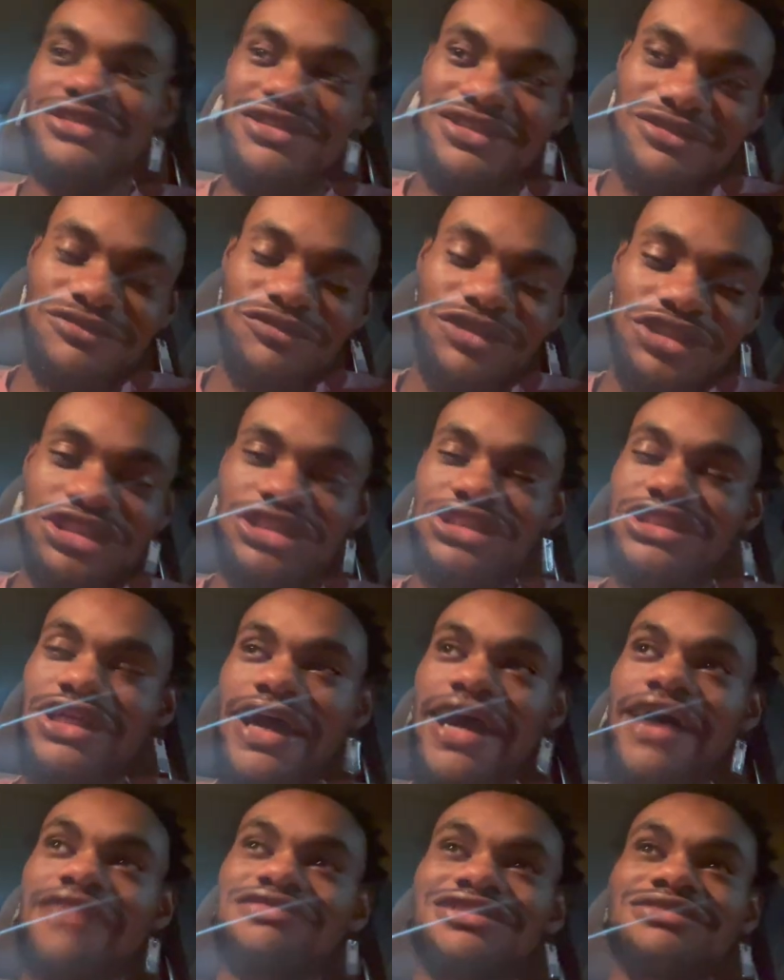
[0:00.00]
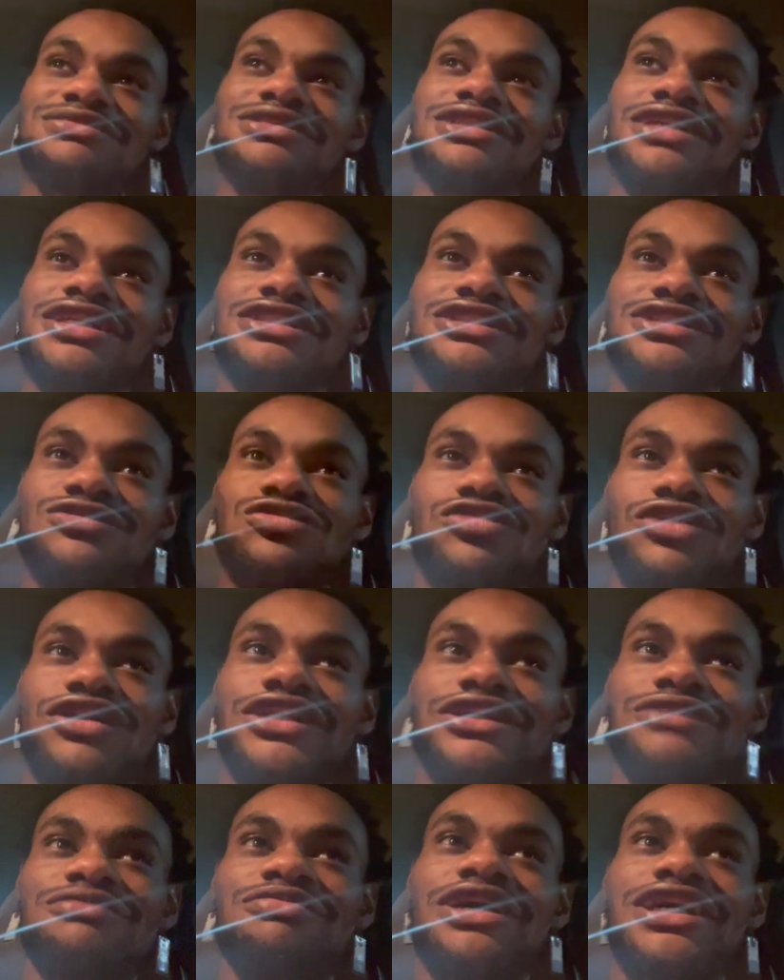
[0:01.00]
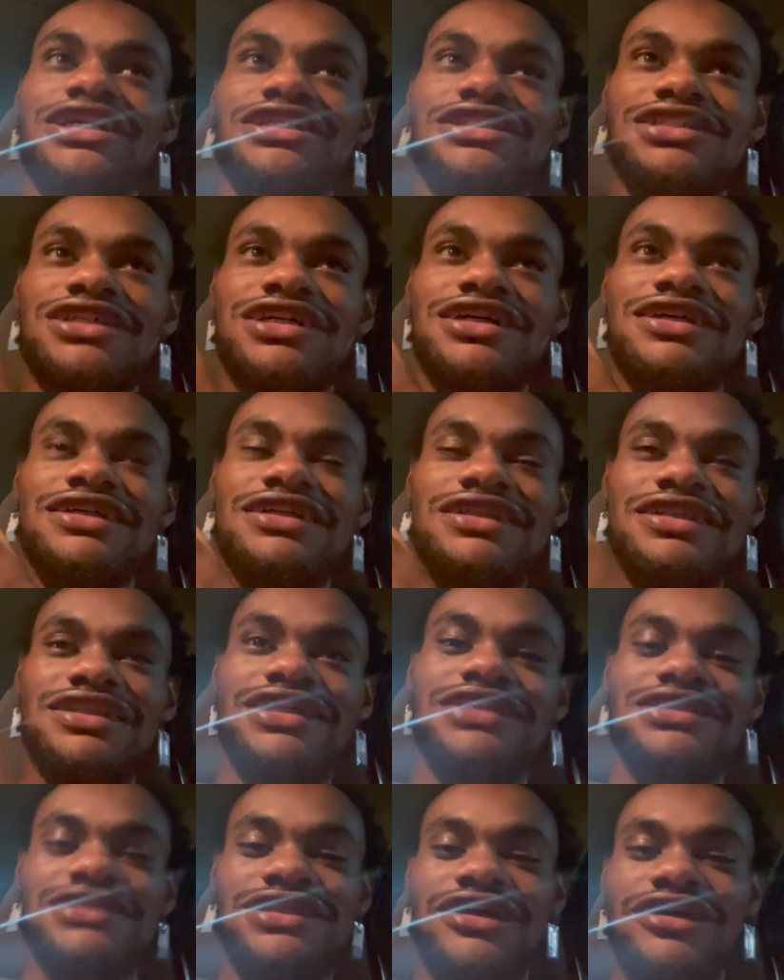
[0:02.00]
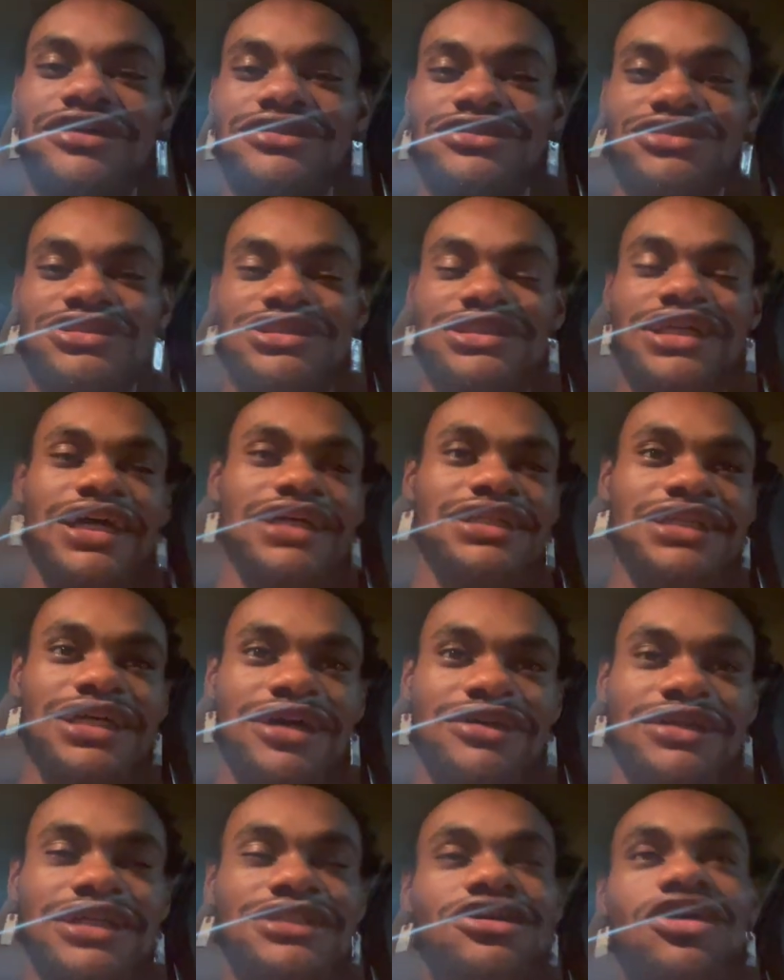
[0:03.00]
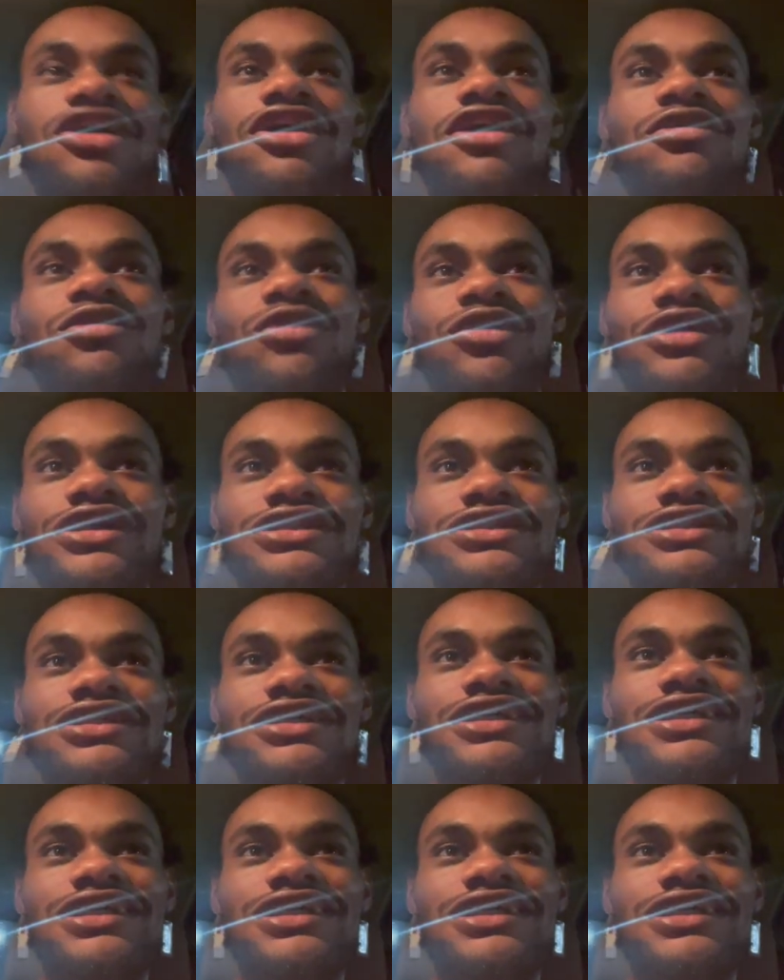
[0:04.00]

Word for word: We should just have something that just really makes this character stand out. That's all I wanted.